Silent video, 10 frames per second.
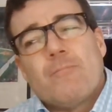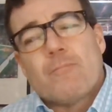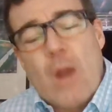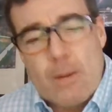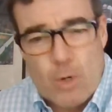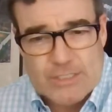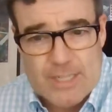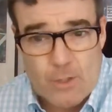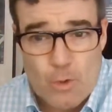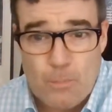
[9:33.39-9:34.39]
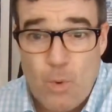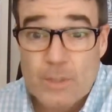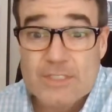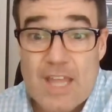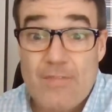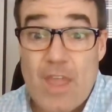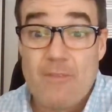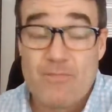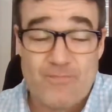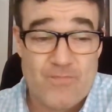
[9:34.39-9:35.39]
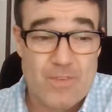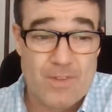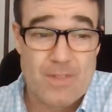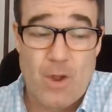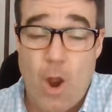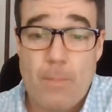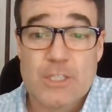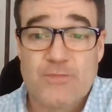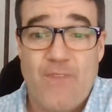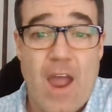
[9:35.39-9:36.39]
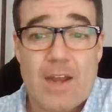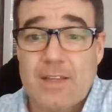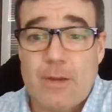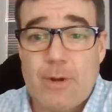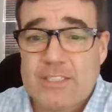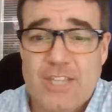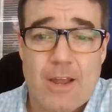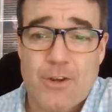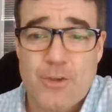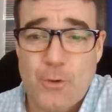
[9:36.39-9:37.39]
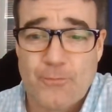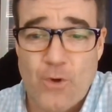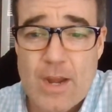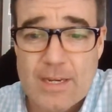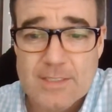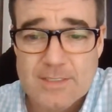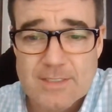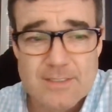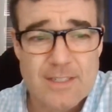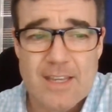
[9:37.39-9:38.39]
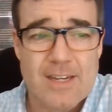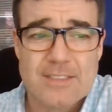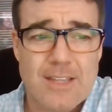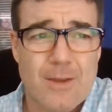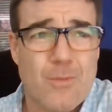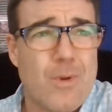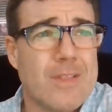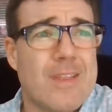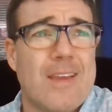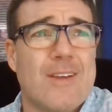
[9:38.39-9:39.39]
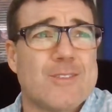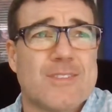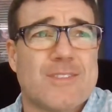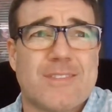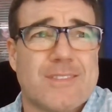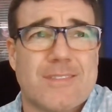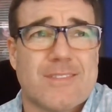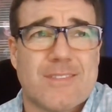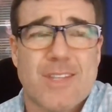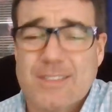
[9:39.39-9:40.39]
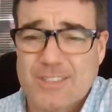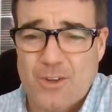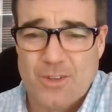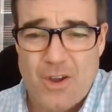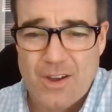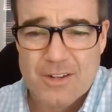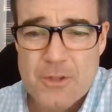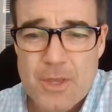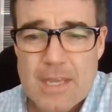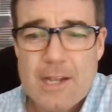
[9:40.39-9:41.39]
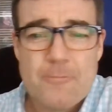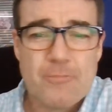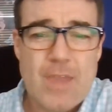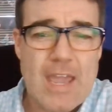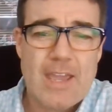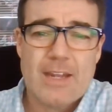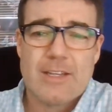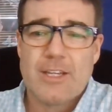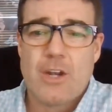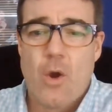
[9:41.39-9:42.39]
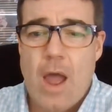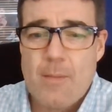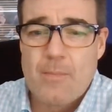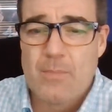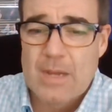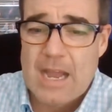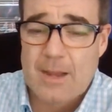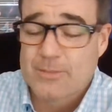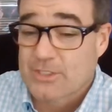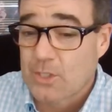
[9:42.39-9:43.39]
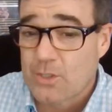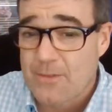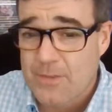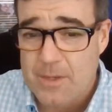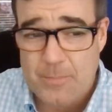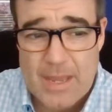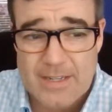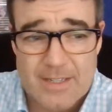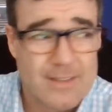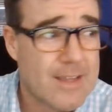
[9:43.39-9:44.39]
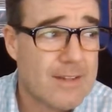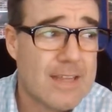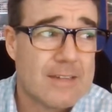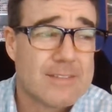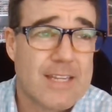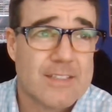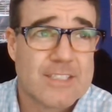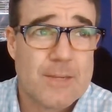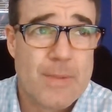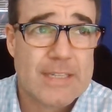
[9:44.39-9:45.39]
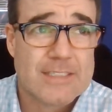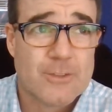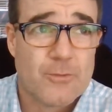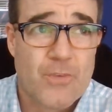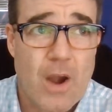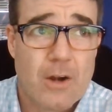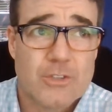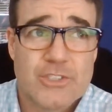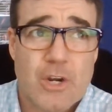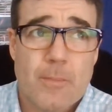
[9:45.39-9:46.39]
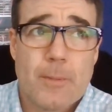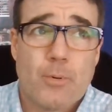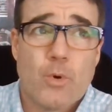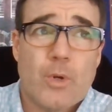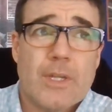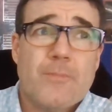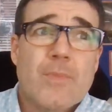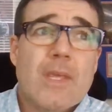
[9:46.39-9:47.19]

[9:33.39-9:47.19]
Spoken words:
Brandon Marcello reports that Auburn's finally reached out to Hugh Freeze. And it's like, what the hell took so long? And I'm still of the opinion that Tennessee may still fire Jeremy Pruitt,